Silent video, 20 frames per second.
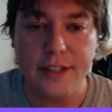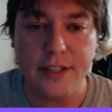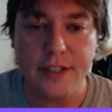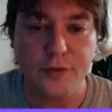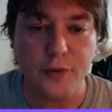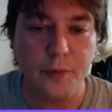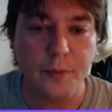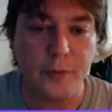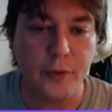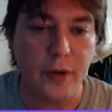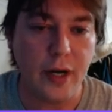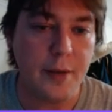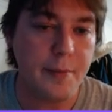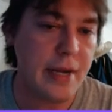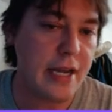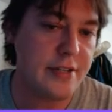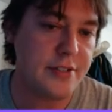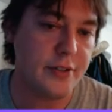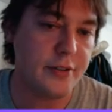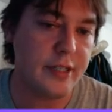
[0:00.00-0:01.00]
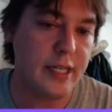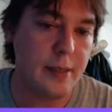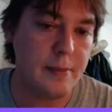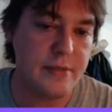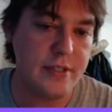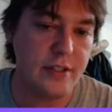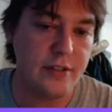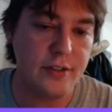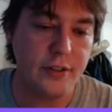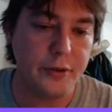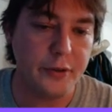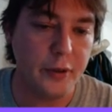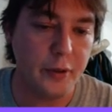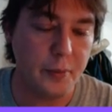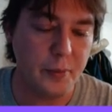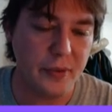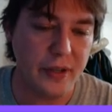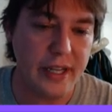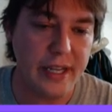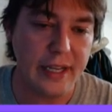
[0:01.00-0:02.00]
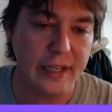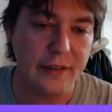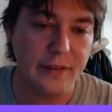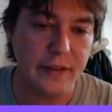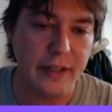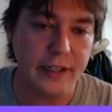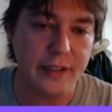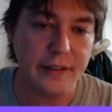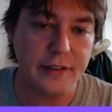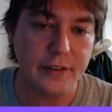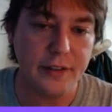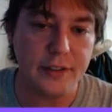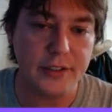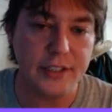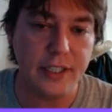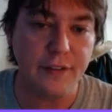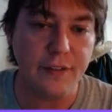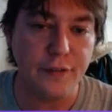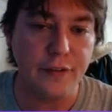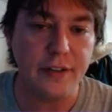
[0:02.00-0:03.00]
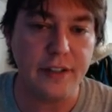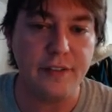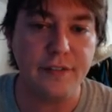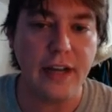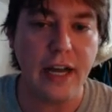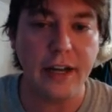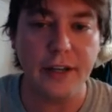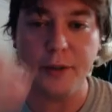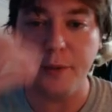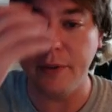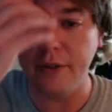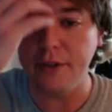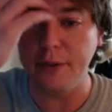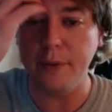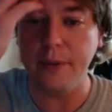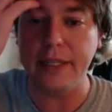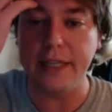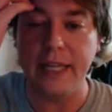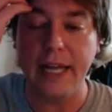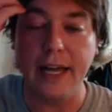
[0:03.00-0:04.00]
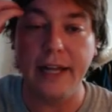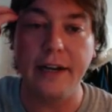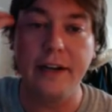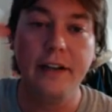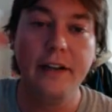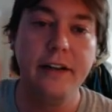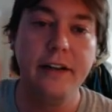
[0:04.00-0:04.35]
from Grandmaster games into your own play. Like, there's definitely value in doing that.